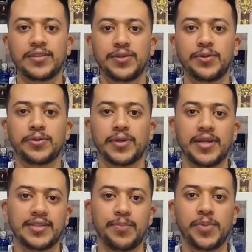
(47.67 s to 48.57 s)
Dior
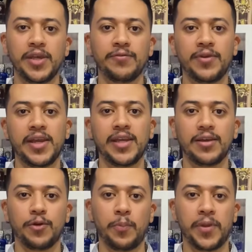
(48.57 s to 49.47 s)
as a BMW
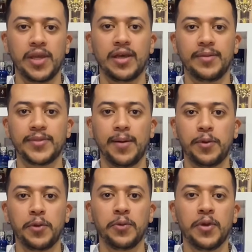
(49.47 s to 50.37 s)
or
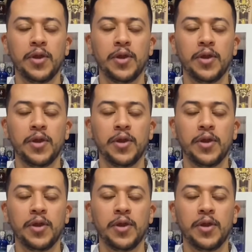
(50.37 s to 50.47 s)
BMW,